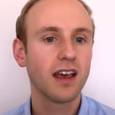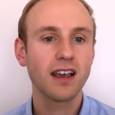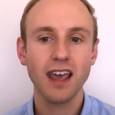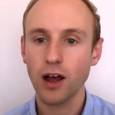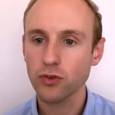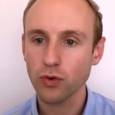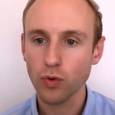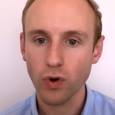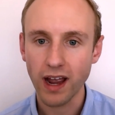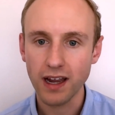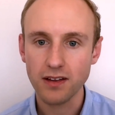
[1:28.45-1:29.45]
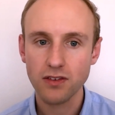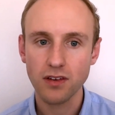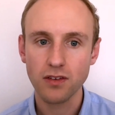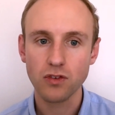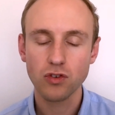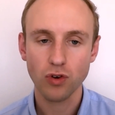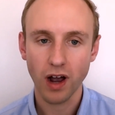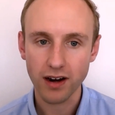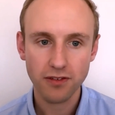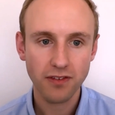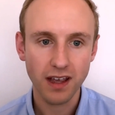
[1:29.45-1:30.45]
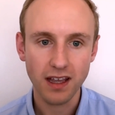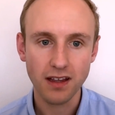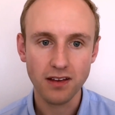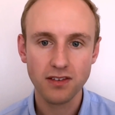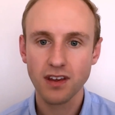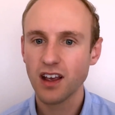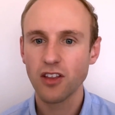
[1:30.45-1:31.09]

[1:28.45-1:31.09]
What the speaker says: council rates and strata fees,